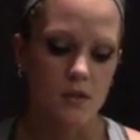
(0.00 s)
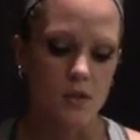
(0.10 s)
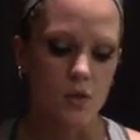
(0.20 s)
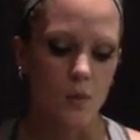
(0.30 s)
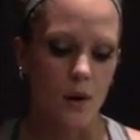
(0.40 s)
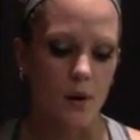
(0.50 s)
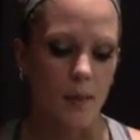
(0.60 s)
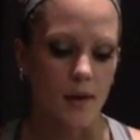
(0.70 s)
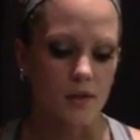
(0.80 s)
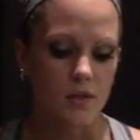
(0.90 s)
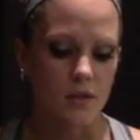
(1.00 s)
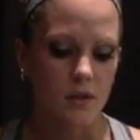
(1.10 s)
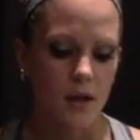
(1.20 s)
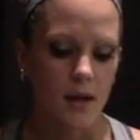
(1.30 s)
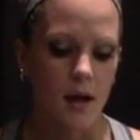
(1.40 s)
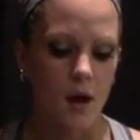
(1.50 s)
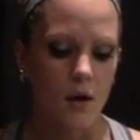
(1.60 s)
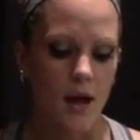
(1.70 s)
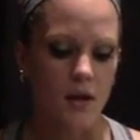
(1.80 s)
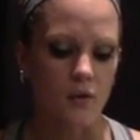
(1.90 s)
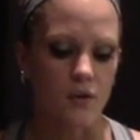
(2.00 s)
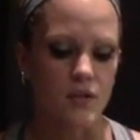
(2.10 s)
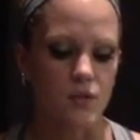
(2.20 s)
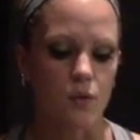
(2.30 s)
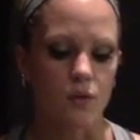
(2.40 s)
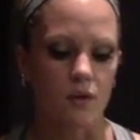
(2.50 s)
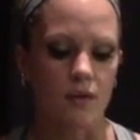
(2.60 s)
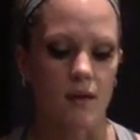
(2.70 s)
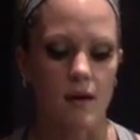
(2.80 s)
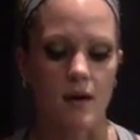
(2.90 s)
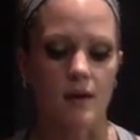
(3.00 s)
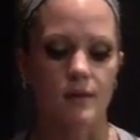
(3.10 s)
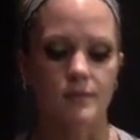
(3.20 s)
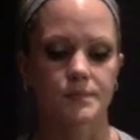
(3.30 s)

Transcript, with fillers: Do you wear a monitor, and how accurate do you think they are?